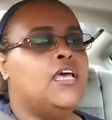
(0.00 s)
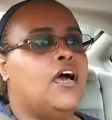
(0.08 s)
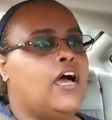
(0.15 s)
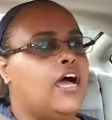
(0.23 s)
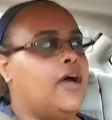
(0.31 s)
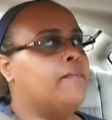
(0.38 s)

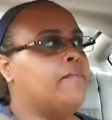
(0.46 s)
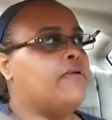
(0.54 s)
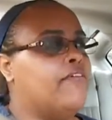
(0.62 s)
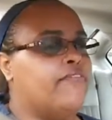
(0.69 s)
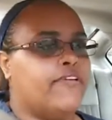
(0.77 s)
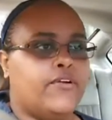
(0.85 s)

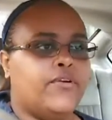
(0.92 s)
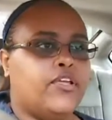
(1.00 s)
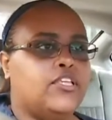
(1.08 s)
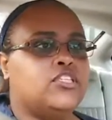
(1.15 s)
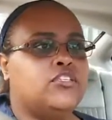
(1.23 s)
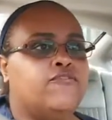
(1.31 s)
a very
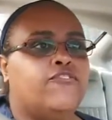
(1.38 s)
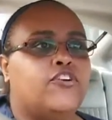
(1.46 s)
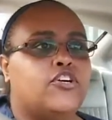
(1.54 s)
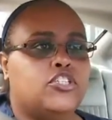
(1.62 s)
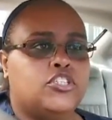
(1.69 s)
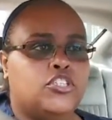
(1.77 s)

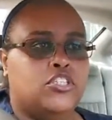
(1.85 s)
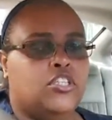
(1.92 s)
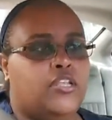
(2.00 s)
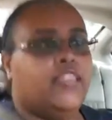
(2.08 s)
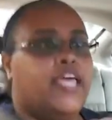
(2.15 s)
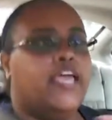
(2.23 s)
first
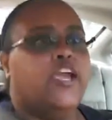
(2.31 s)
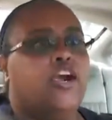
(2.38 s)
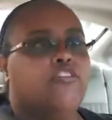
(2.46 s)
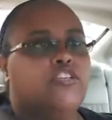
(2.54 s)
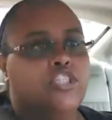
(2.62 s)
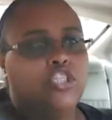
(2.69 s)
layer
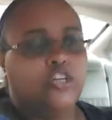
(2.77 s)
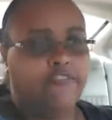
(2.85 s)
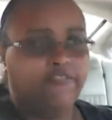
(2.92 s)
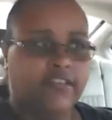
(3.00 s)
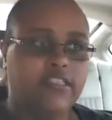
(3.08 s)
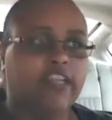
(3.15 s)

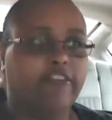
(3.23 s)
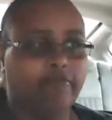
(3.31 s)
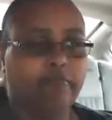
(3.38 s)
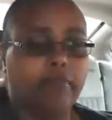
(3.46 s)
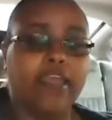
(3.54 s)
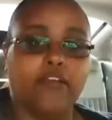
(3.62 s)
surface of
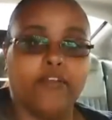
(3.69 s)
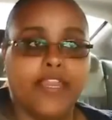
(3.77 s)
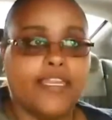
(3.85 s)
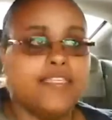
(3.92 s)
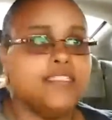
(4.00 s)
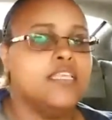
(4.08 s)

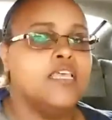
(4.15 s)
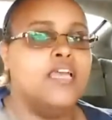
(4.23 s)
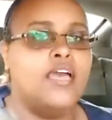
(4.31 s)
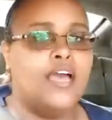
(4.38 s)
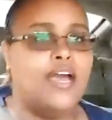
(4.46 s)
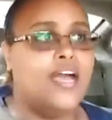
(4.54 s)
migraines.
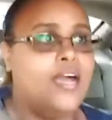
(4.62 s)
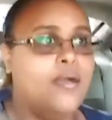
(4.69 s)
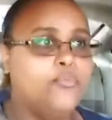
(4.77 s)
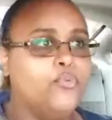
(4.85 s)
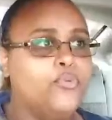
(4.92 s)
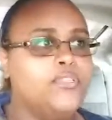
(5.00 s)

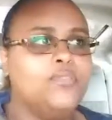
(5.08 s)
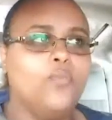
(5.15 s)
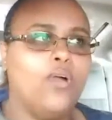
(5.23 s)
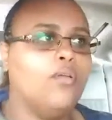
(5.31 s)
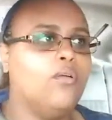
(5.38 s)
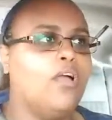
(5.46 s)
The reason
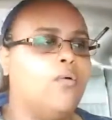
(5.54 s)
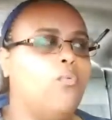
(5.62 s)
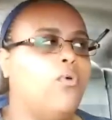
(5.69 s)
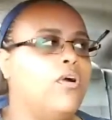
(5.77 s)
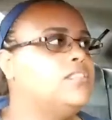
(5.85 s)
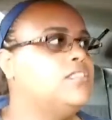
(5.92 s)
why I
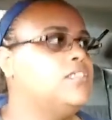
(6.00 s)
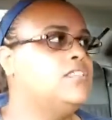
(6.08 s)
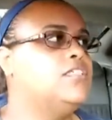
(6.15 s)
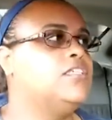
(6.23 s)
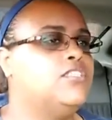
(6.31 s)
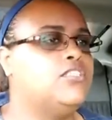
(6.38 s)
wanted
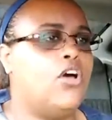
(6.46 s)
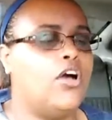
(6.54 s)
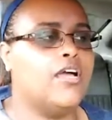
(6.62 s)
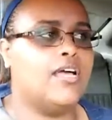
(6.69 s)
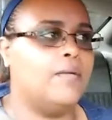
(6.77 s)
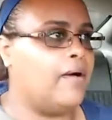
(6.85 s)
to talk
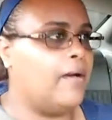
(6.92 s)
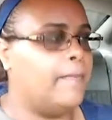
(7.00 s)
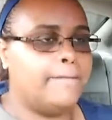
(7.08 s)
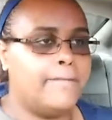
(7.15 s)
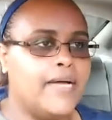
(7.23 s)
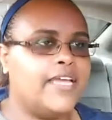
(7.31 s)
about
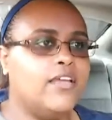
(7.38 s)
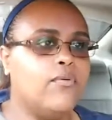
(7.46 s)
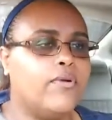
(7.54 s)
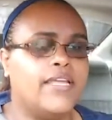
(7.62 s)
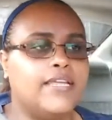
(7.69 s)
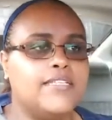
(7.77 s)

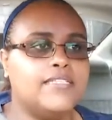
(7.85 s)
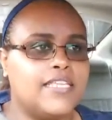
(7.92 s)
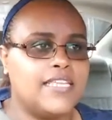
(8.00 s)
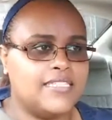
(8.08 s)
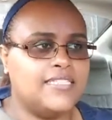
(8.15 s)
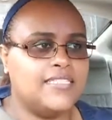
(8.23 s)
migraines
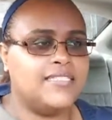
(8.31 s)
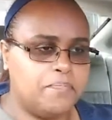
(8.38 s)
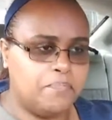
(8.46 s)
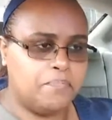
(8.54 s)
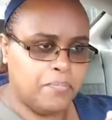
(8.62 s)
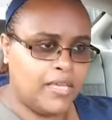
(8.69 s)
is
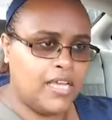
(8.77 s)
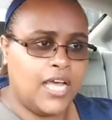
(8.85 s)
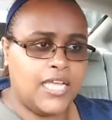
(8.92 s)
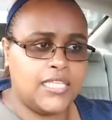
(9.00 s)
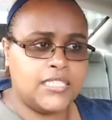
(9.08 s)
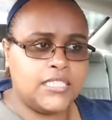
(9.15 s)

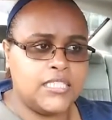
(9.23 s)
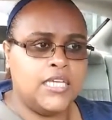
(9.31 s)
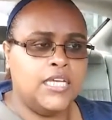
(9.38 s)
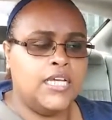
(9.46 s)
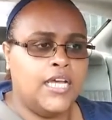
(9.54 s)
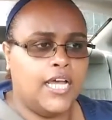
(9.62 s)
because
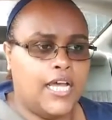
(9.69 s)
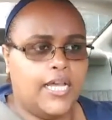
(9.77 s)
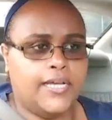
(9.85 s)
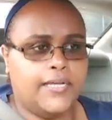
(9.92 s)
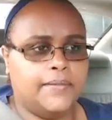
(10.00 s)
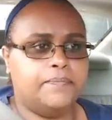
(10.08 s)

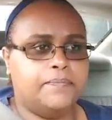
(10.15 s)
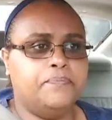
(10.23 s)
I'm